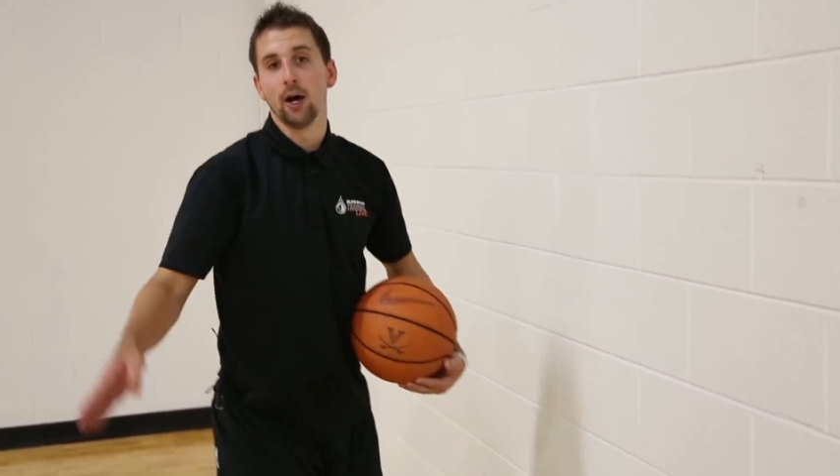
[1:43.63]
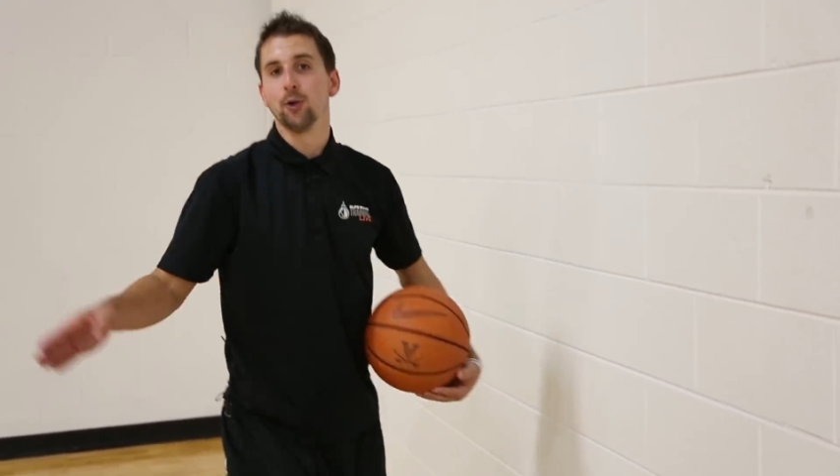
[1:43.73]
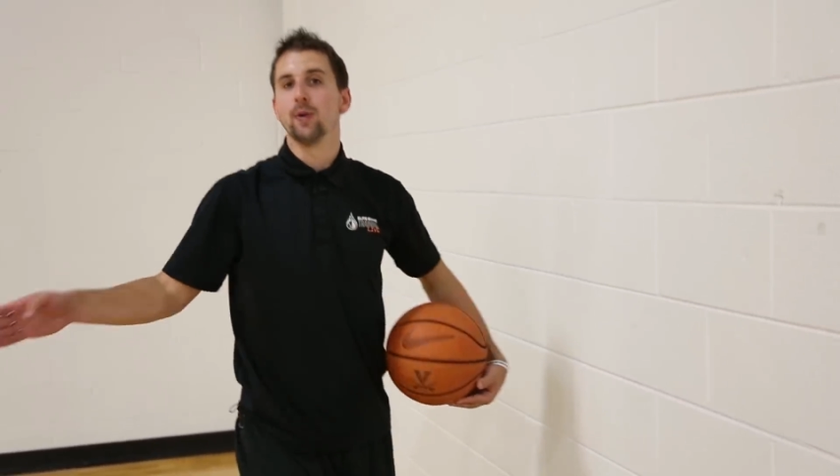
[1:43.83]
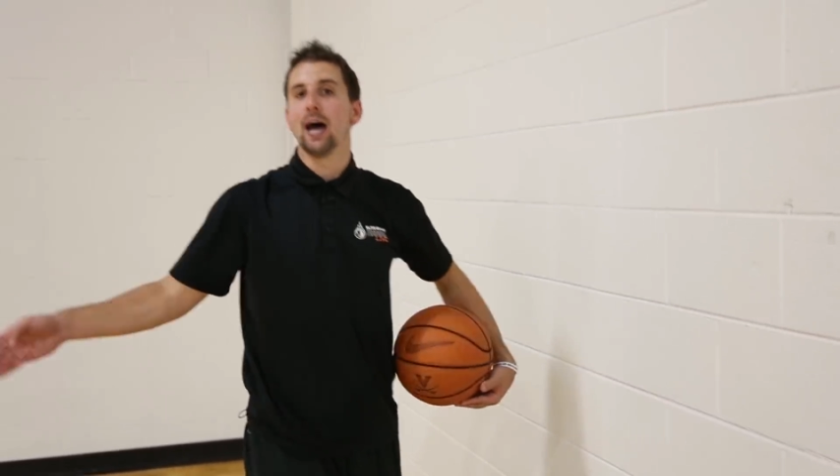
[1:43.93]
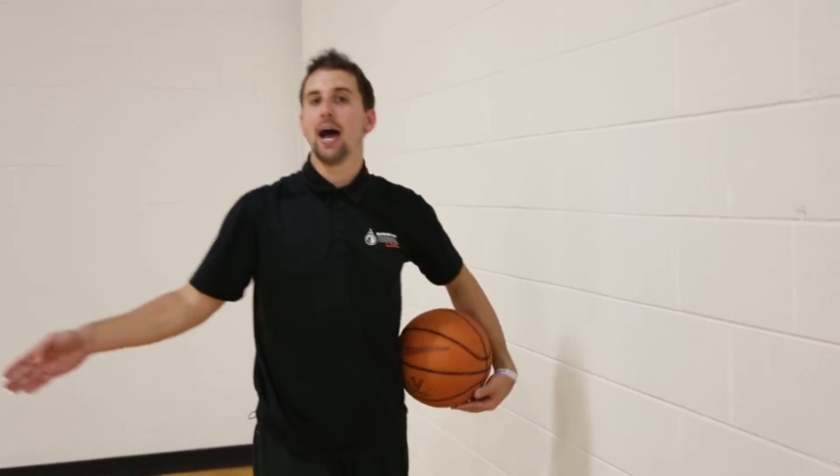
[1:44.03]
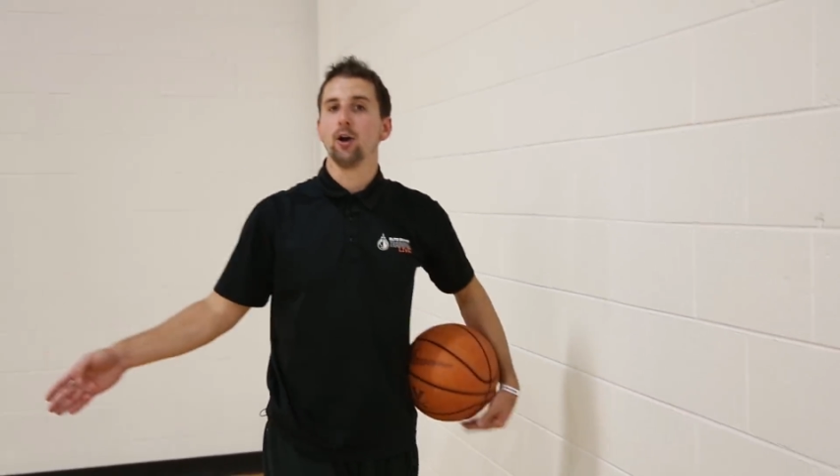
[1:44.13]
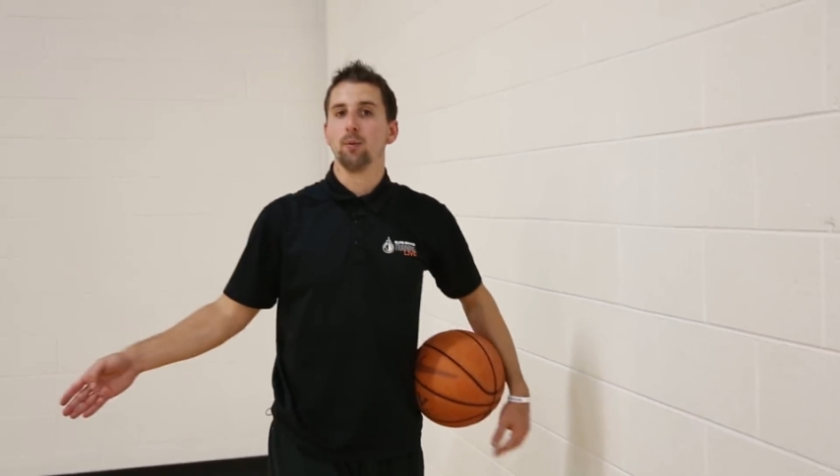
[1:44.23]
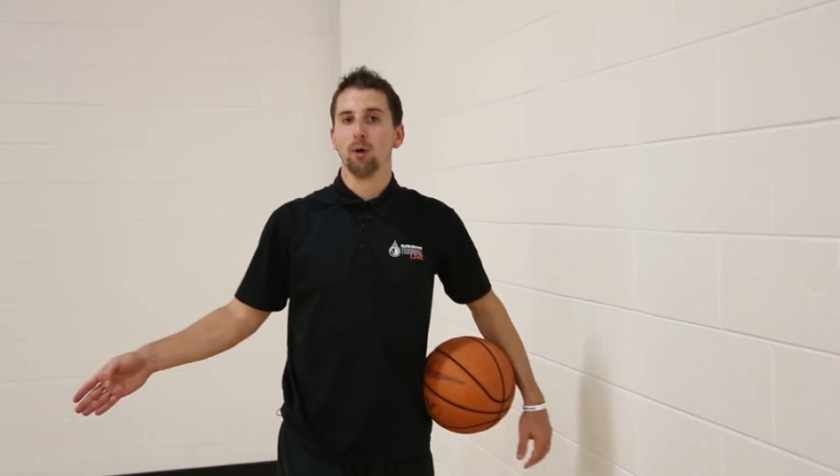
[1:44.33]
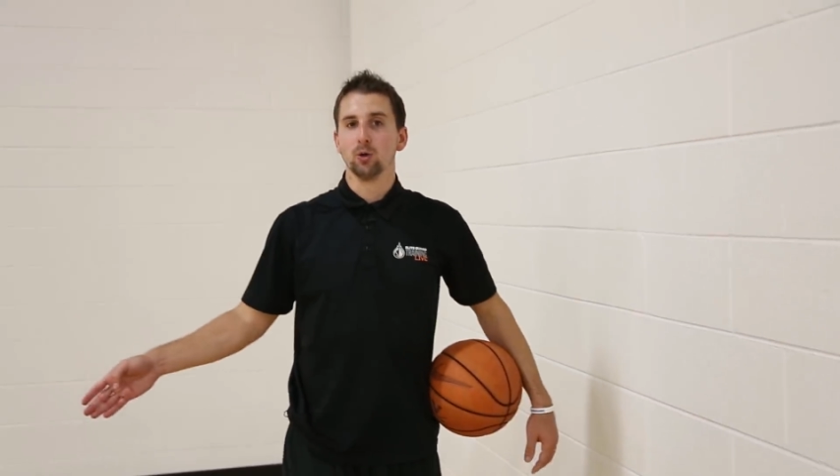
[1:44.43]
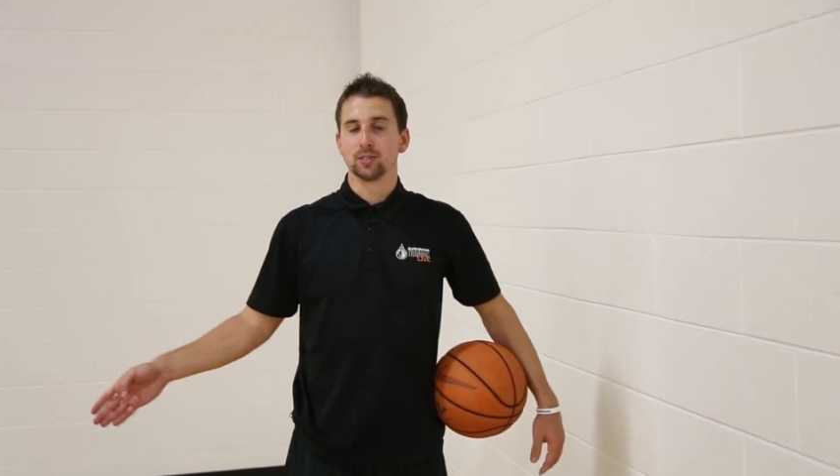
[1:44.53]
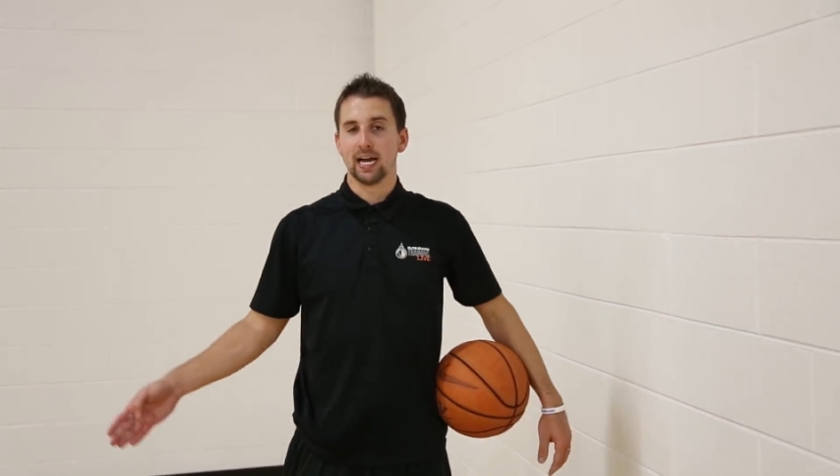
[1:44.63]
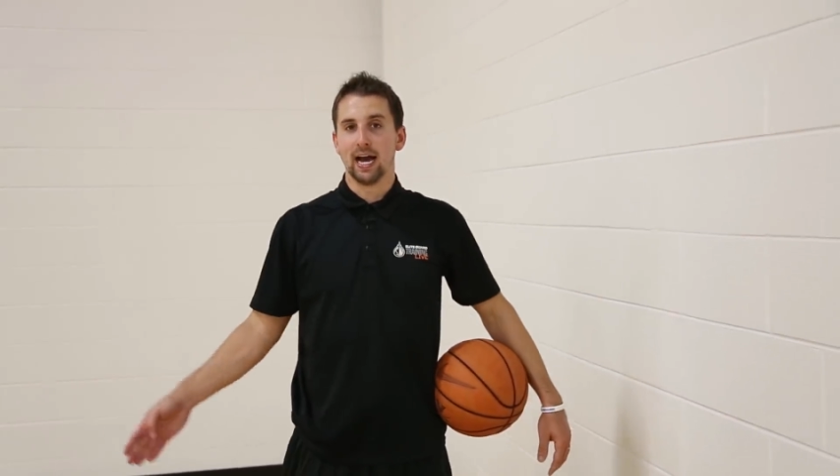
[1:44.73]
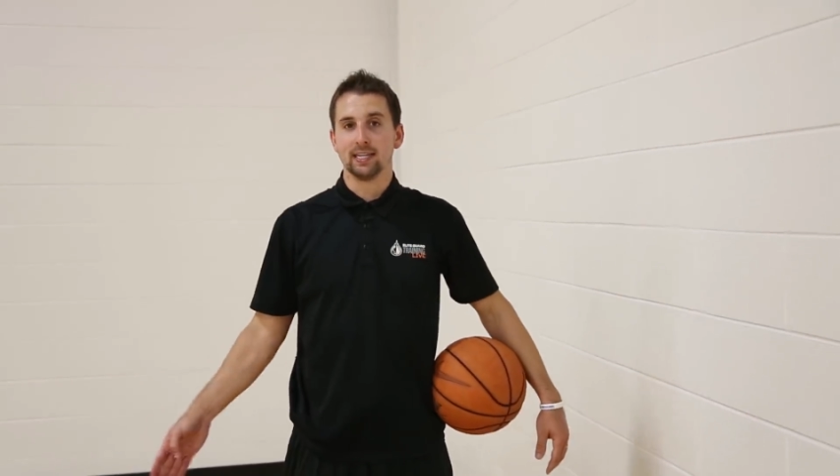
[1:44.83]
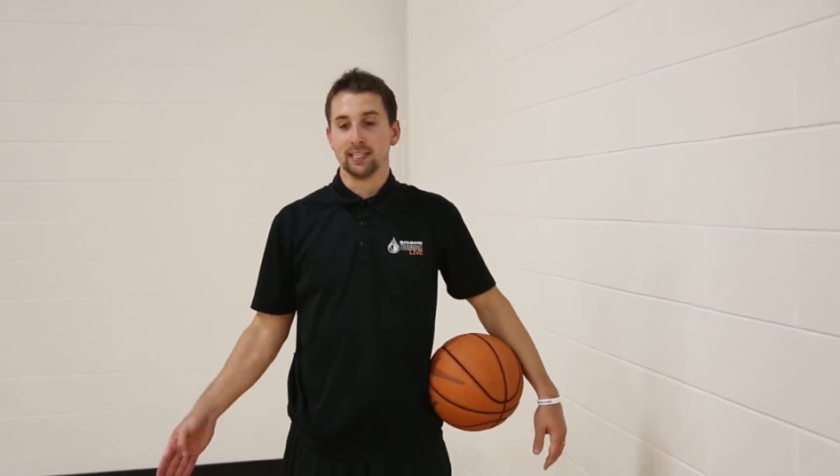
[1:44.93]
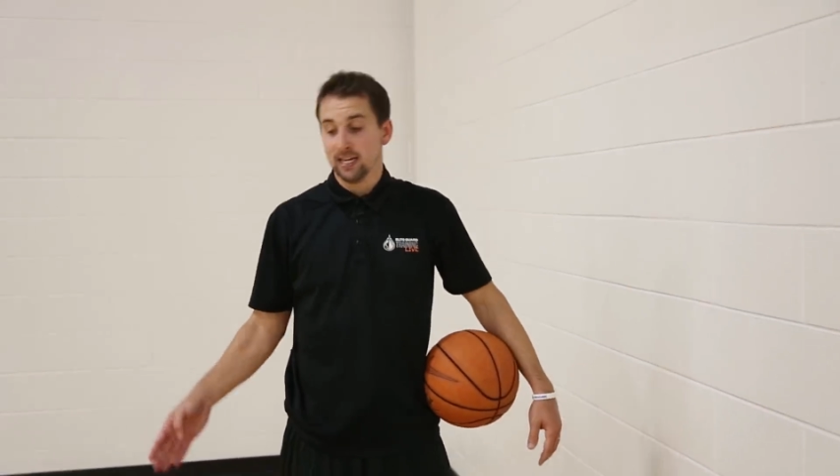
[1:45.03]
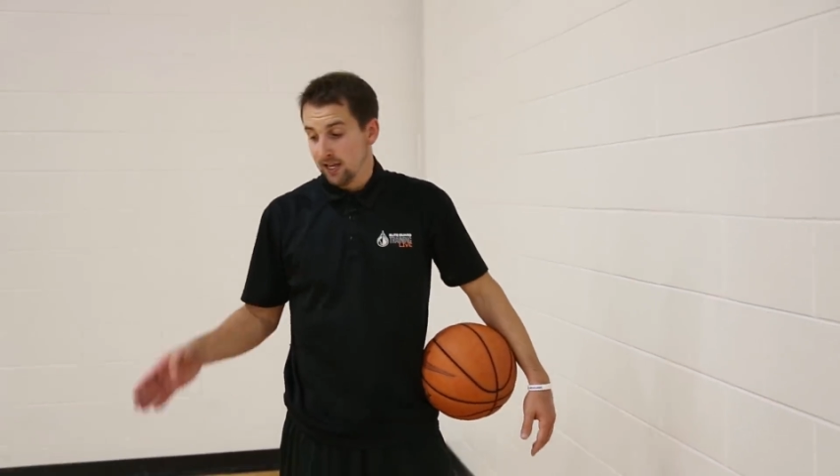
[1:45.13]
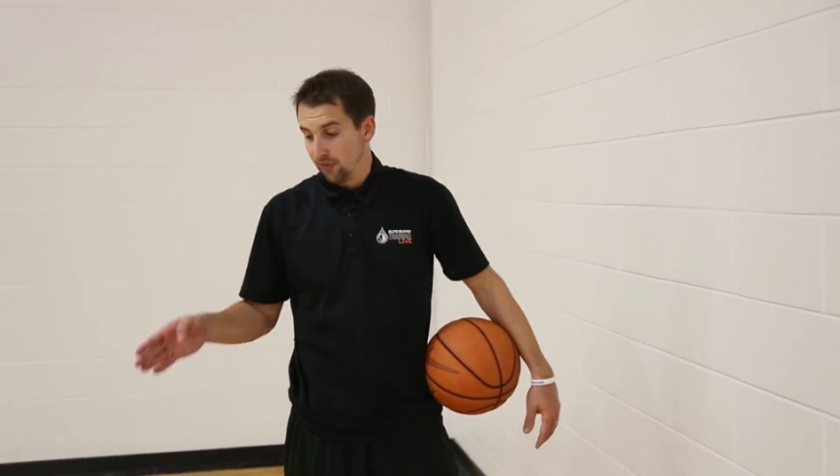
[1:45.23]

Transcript: I'll do nine on both sides.